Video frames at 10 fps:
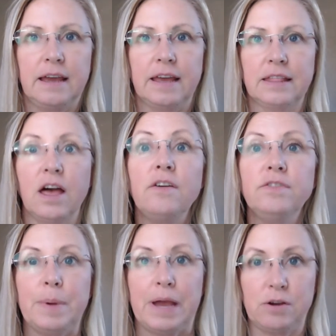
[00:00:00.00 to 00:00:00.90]
I
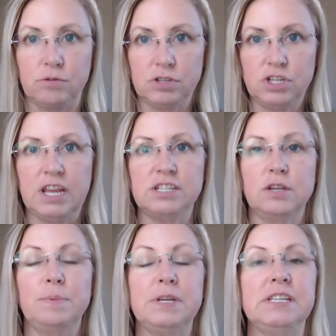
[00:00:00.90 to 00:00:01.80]
loved about
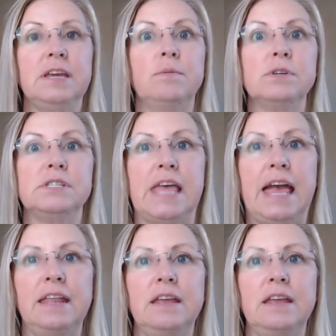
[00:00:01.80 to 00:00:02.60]
ChatGPT was that